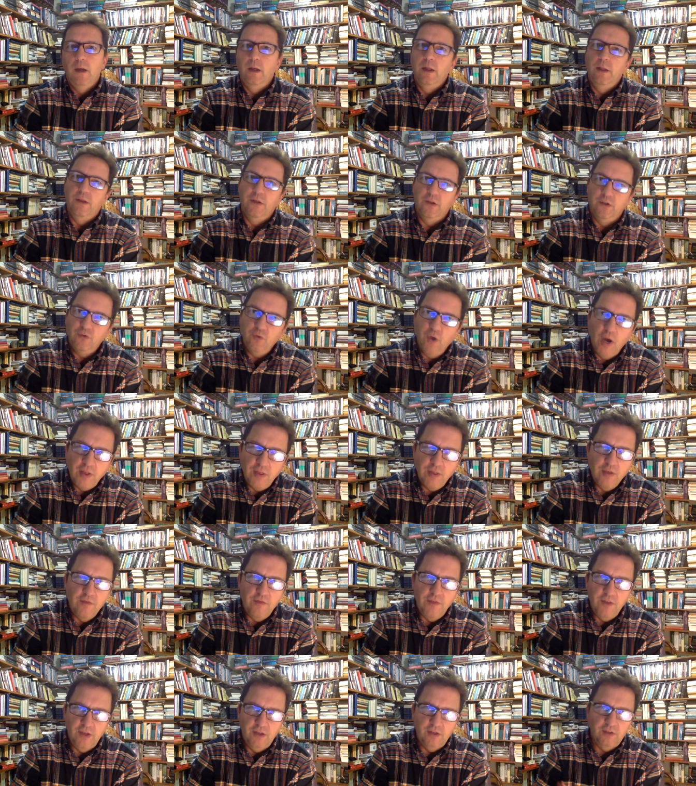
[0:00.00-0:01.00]
The strength
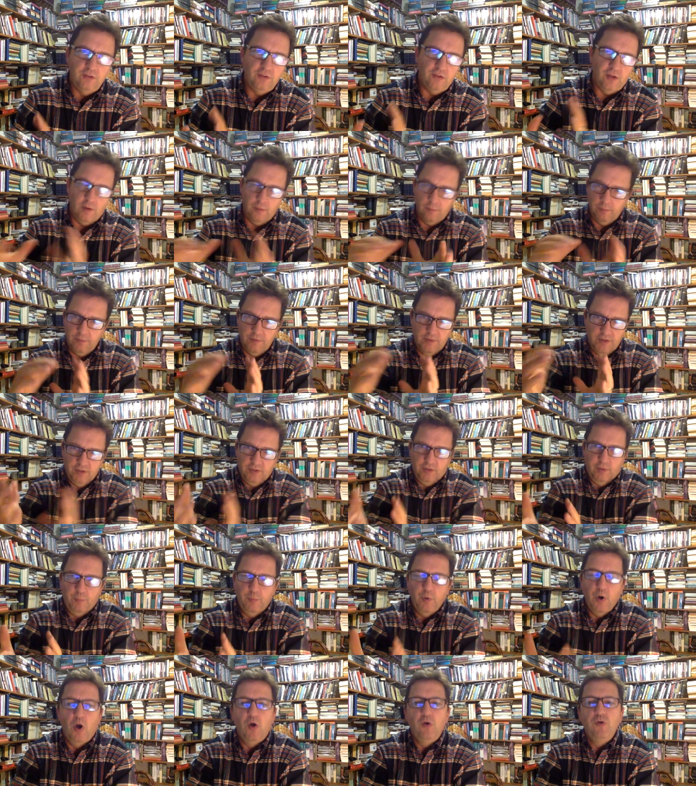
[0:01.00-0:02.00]
of this
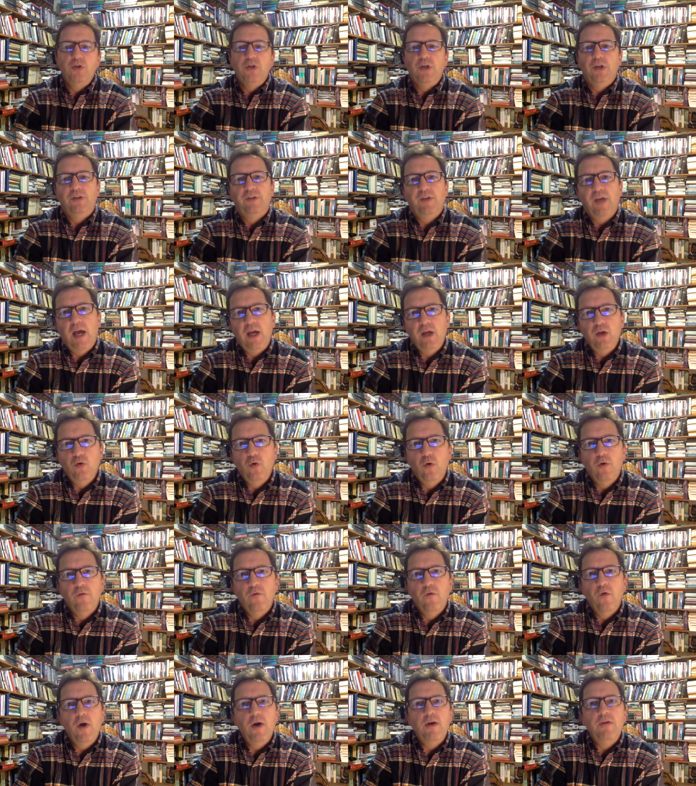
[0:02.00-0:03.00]
approach is that you
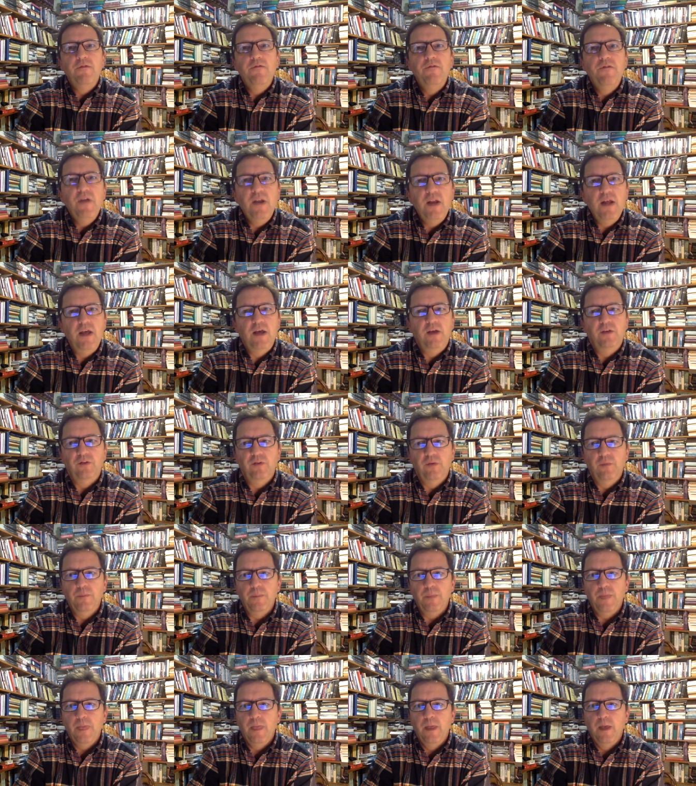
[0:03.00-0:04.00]
avoid fideism.
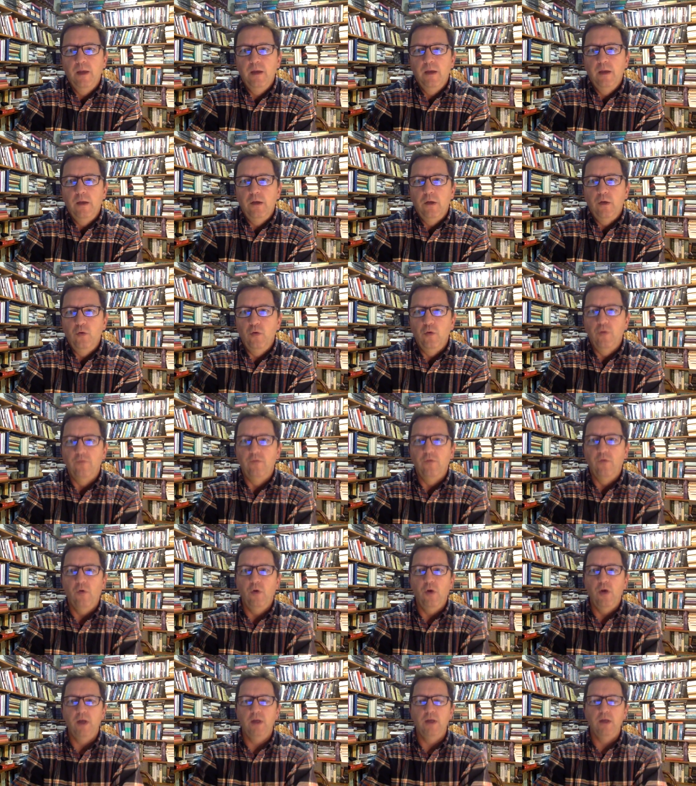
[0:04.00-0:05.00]

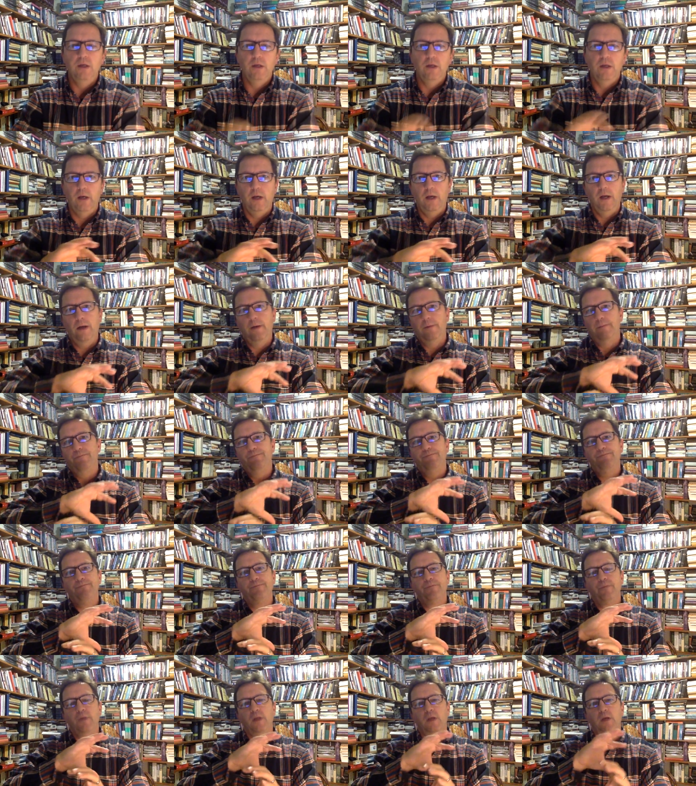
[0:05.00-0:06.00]

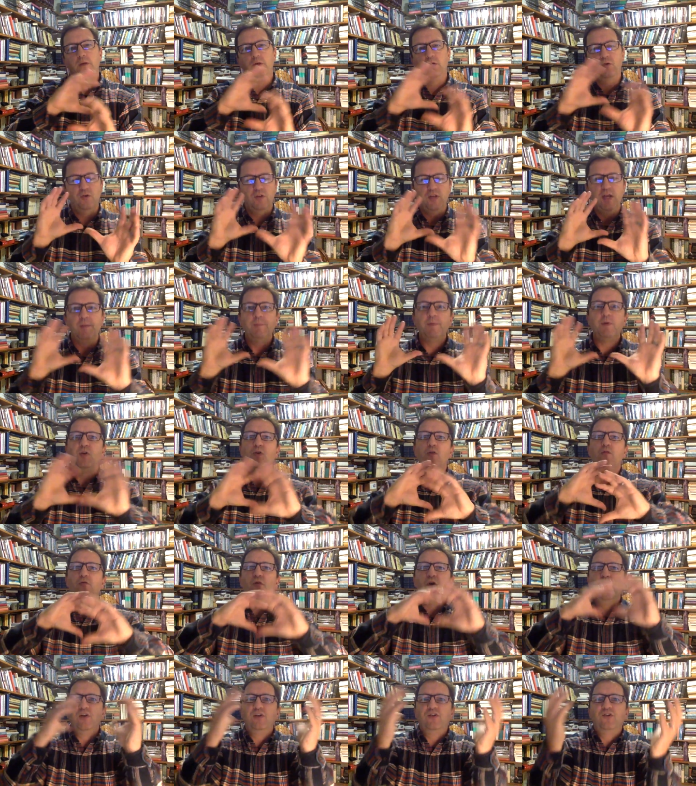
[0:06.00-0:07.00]
You're attempting to
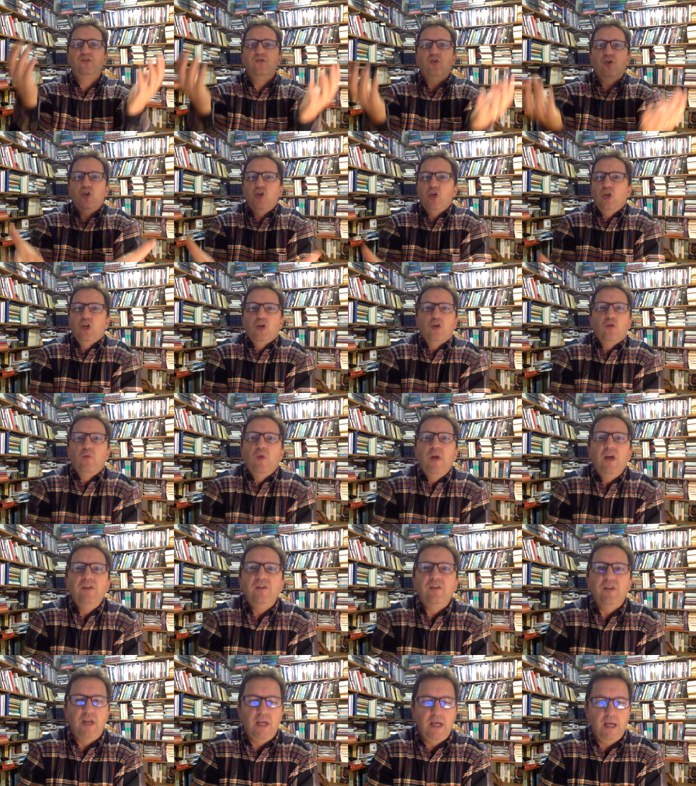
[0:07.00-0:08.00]
avoid circular
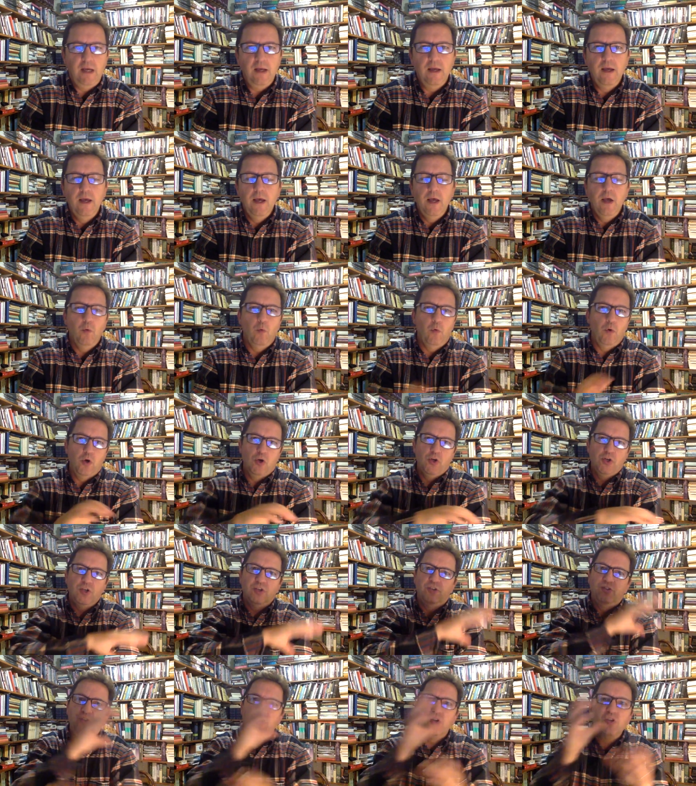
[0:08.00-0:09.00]
reasoning, where you're
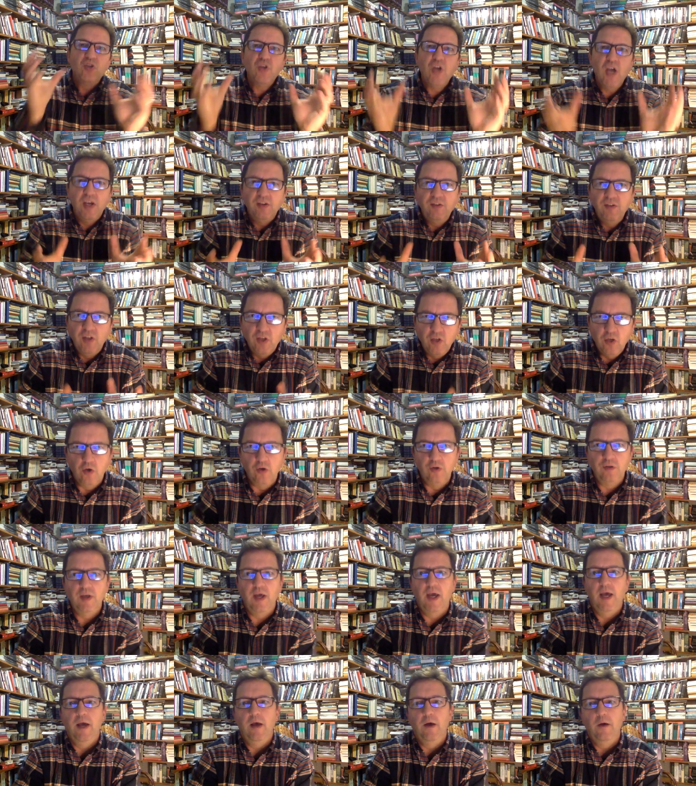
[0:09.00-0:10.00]
just chasing your
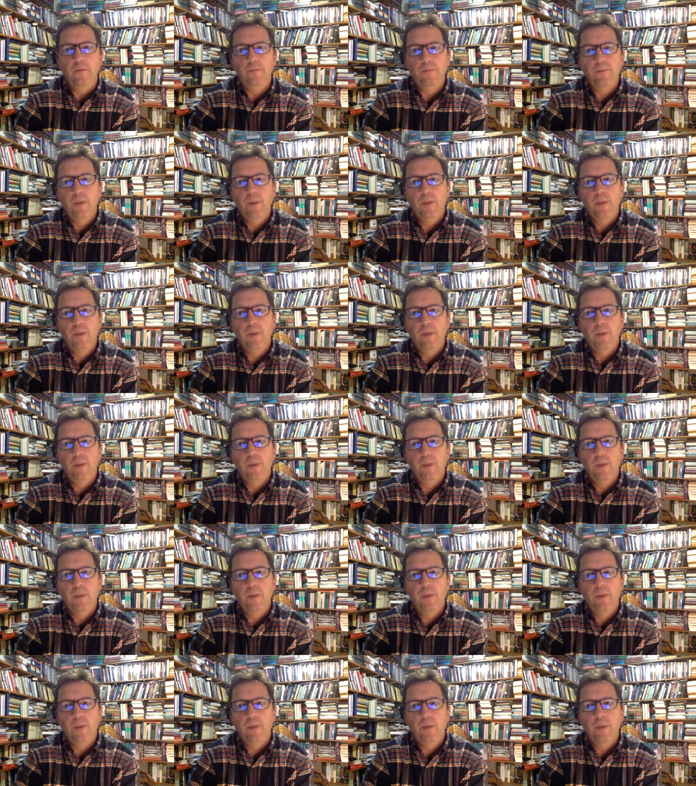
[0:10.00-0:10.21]
tail.